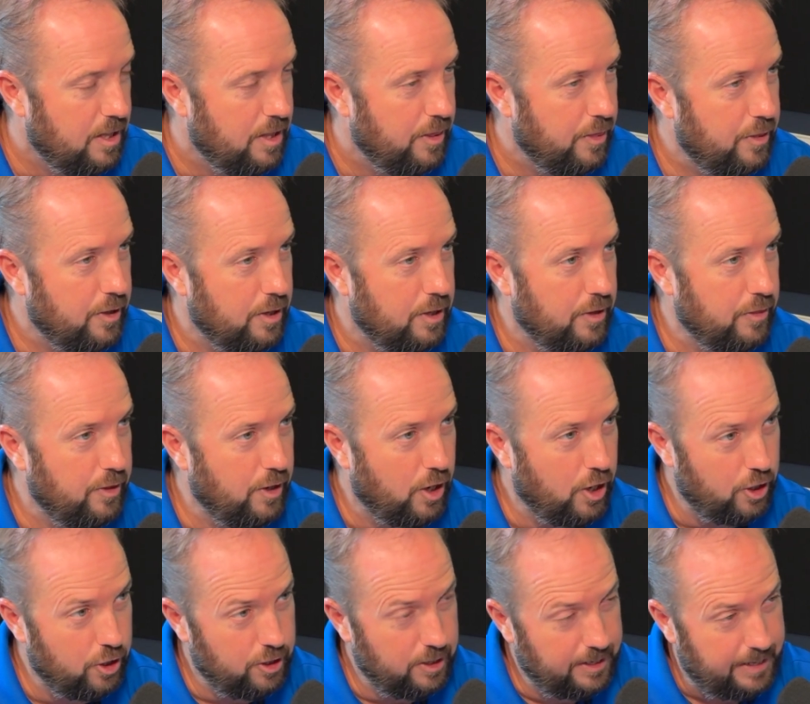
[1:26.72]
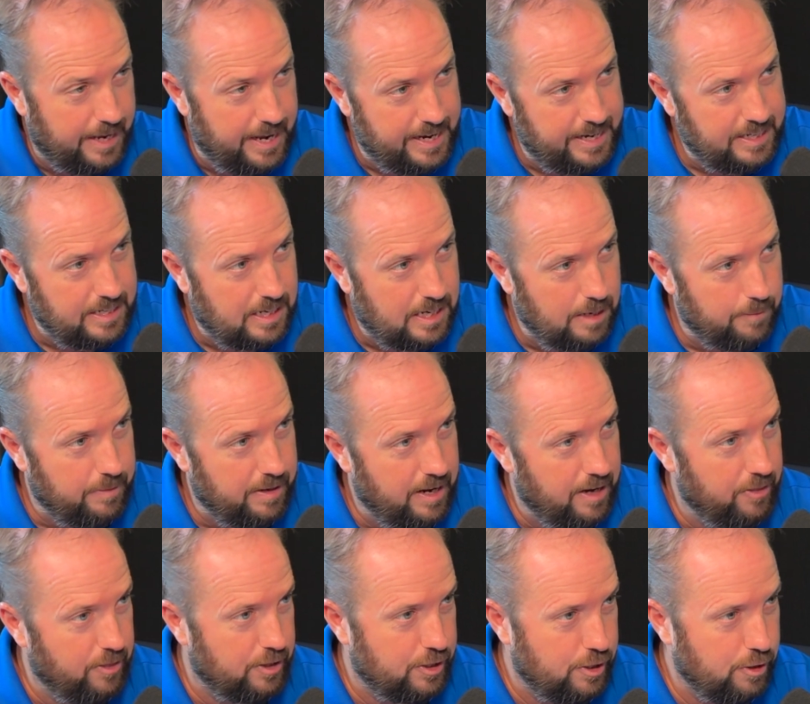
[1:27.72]
the the hurricane coming
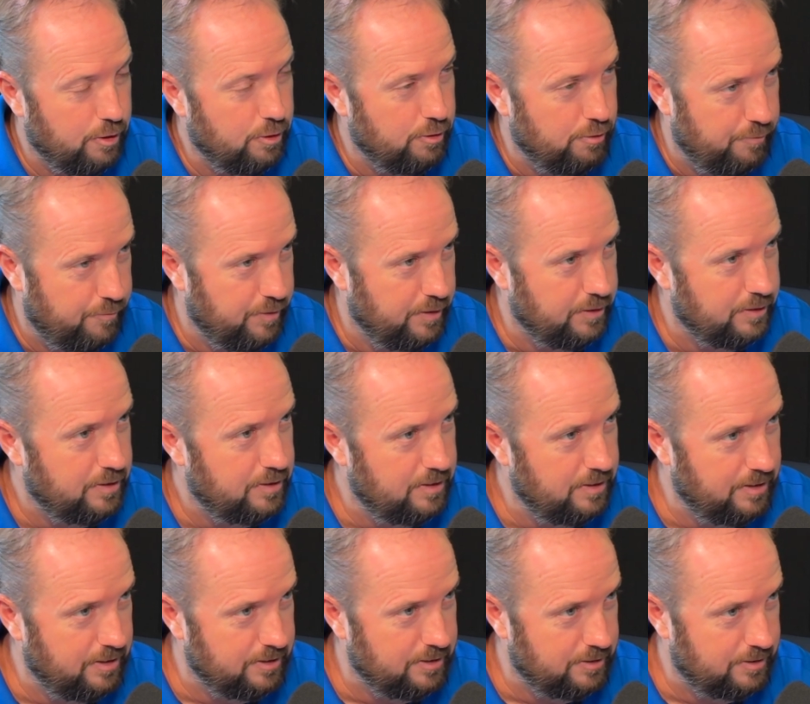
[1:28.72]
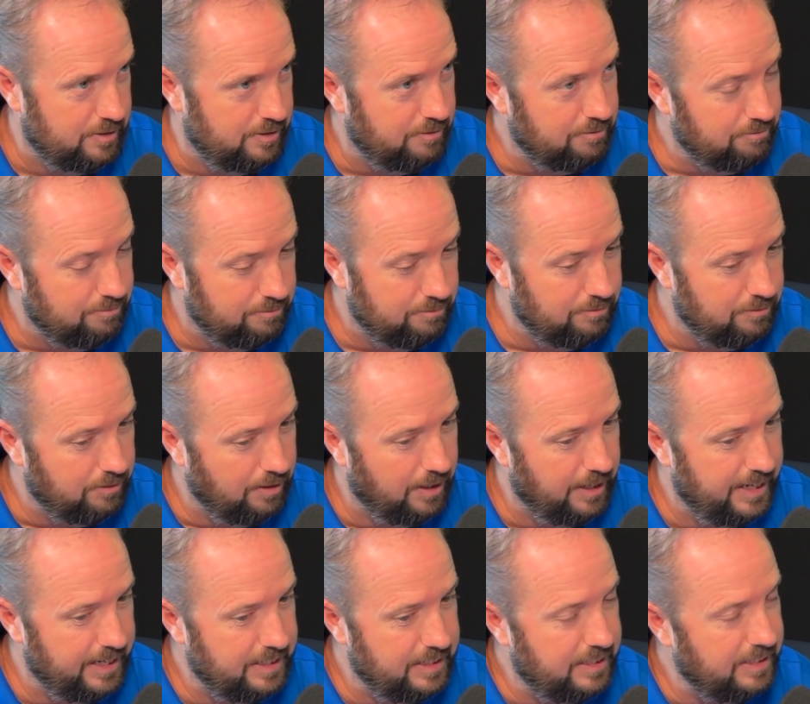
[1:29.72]
out of the Gulf is is
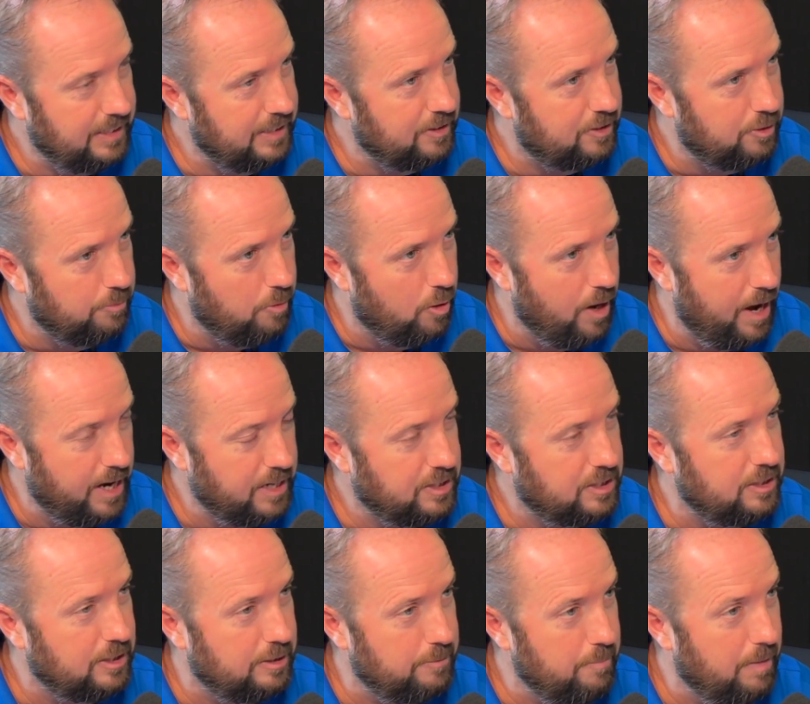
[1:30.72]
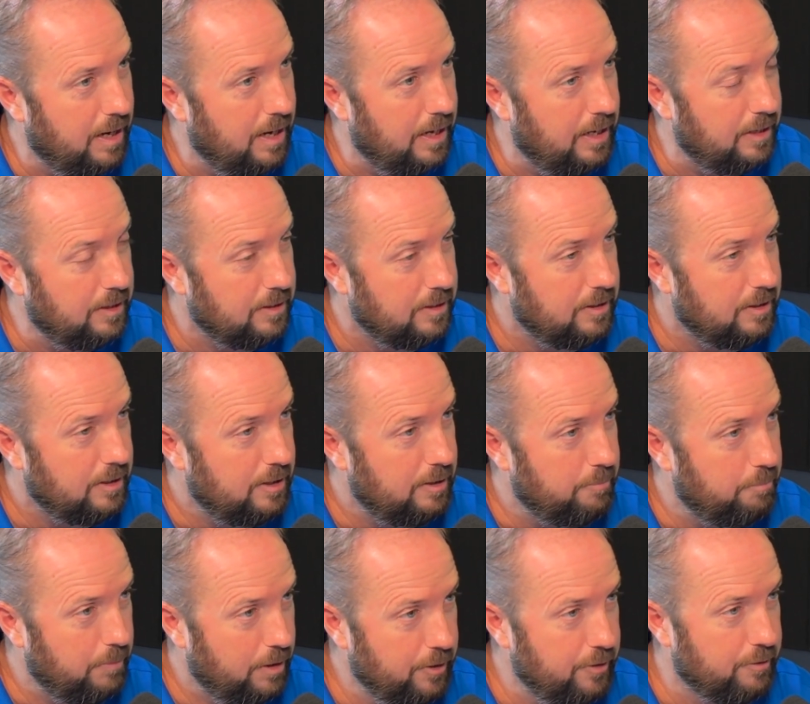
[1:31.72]
landing tomorrow. Actually, my
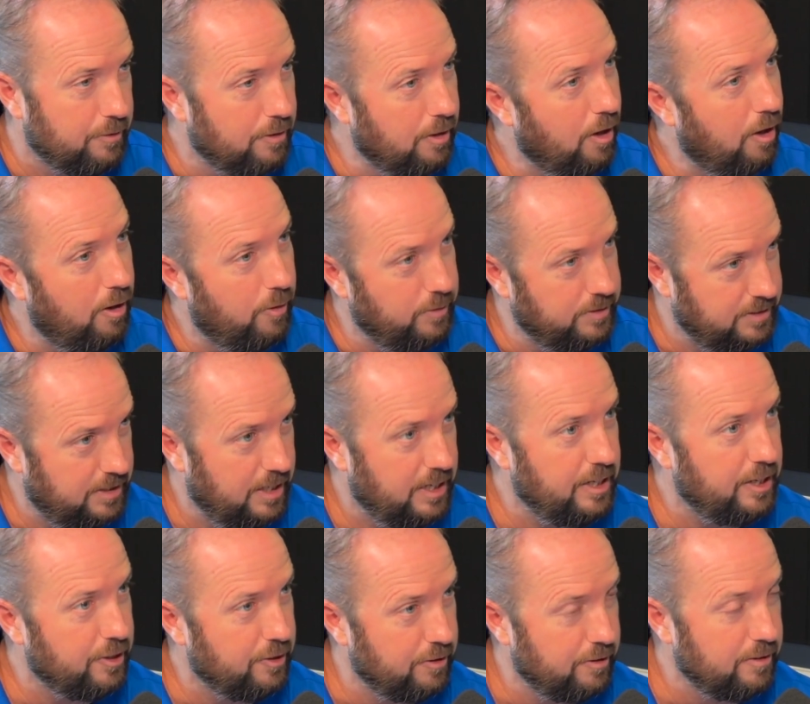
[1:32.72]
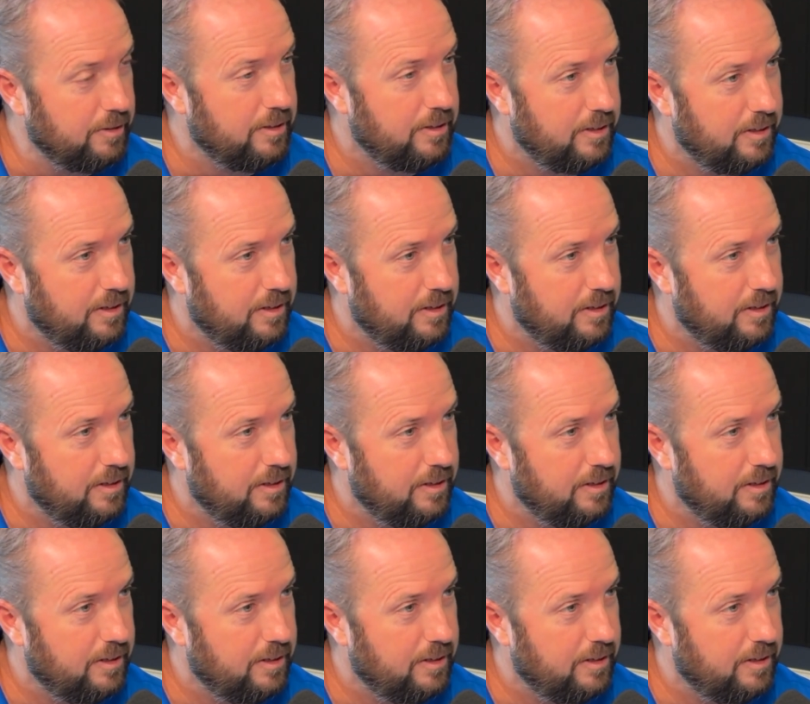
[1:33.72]
mother in law is here.